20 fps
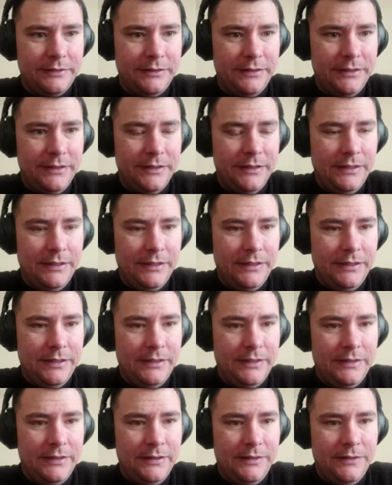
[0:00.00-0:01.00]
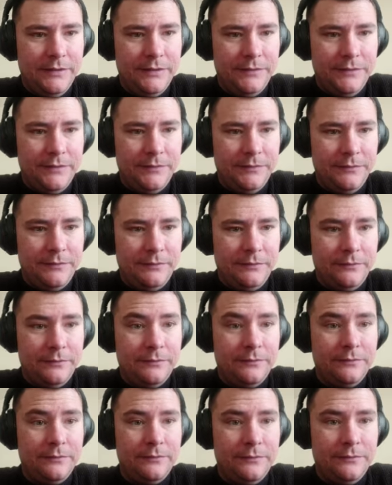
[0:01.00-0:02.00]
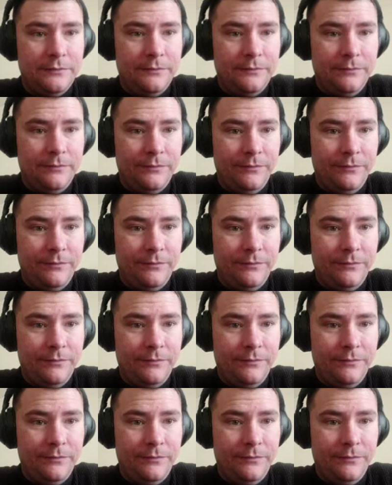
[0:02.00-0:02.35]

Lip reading: [no speech]